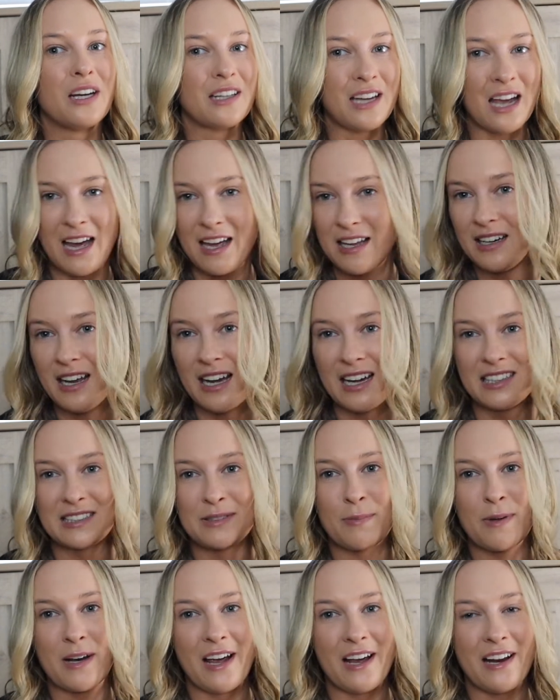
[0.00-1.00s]
get an
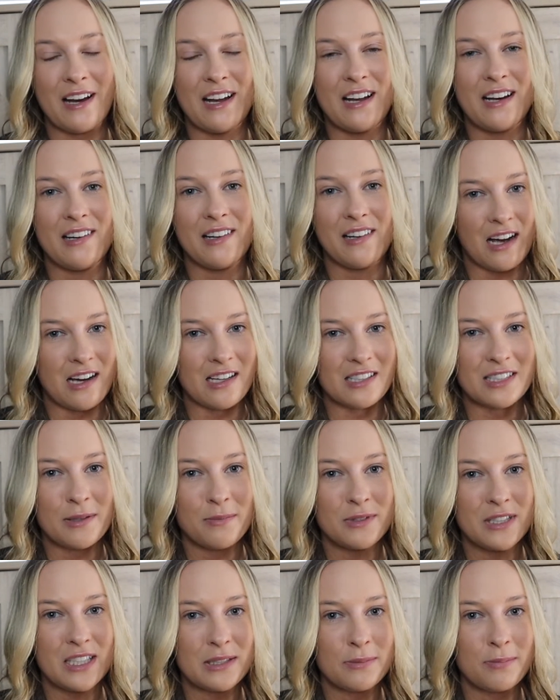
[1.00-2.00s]
expedited
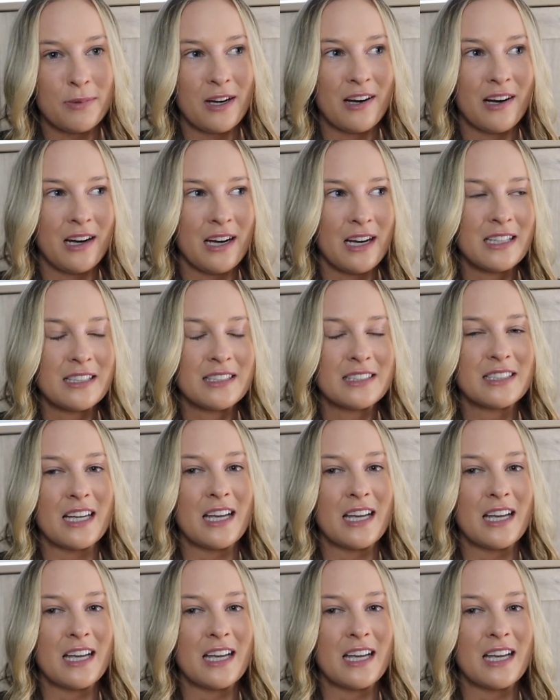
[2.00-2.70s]
customs experience.